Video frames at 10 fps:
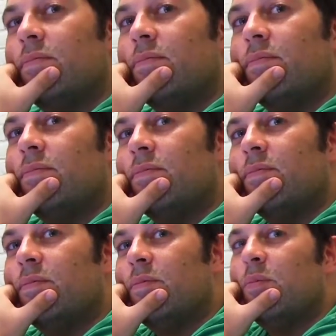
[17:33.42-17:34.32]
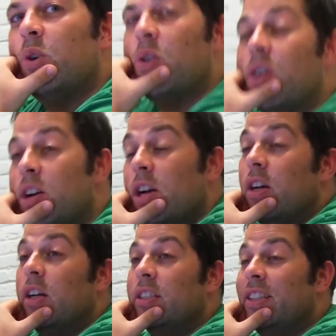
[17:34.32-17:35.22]
was hated on. We was hated
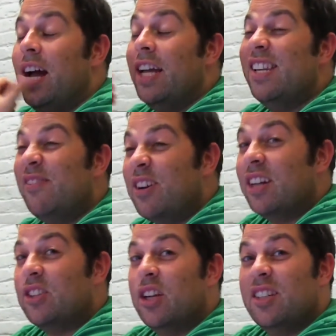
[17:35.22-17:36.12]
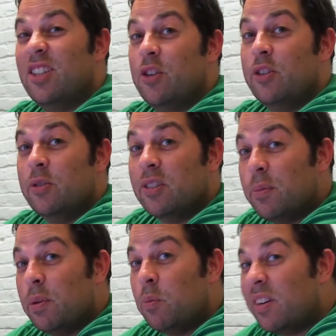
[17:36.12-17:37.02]
on. See, I never actually considered Jews to
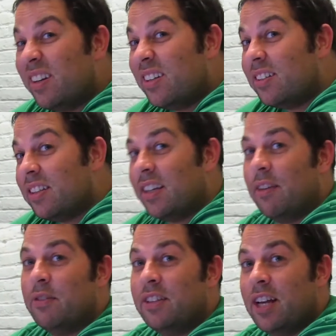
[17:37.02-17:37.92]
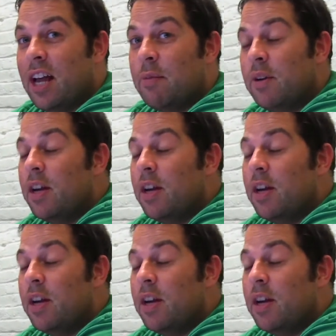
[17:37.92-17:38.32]
be white. They're not. They're Jewish.